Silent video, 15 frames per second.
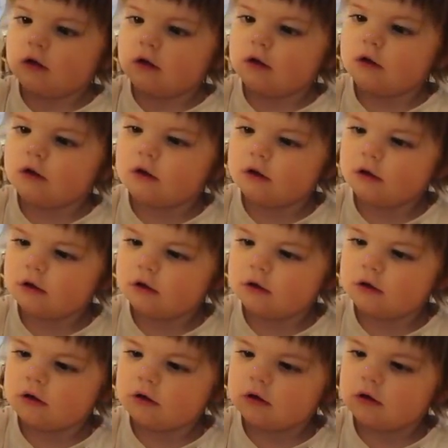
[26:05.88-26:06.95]

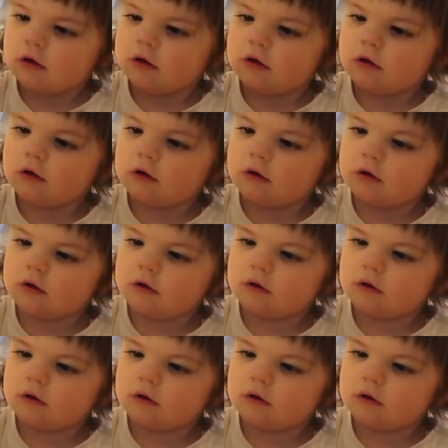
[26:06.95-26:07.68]
Nobody speaks.